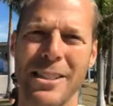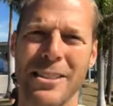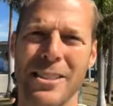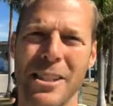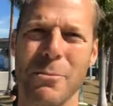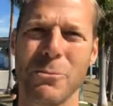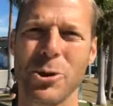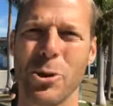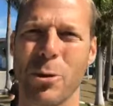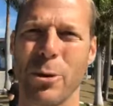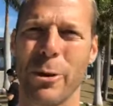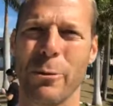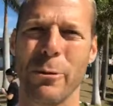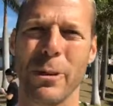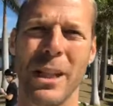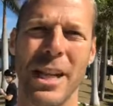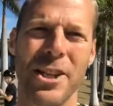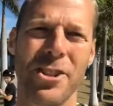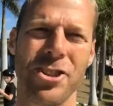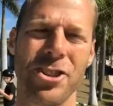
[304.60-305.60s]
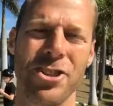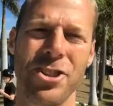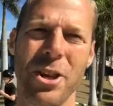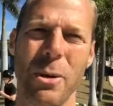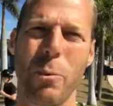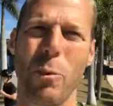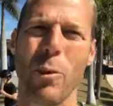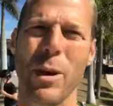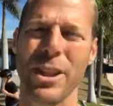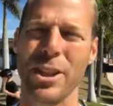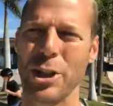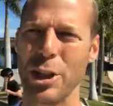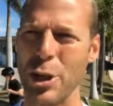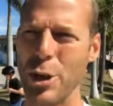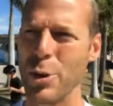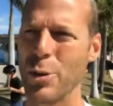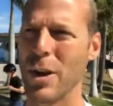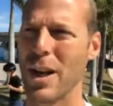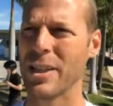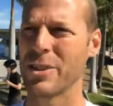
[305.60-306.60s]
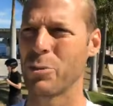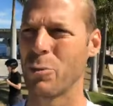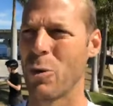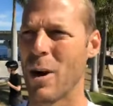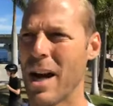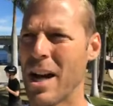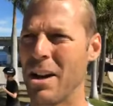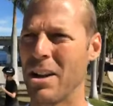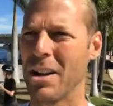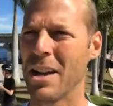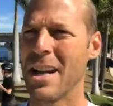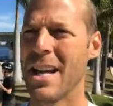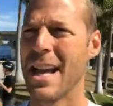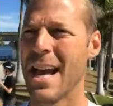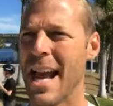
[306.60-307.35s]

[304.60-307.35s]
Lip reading: some sort of relationship with you as well,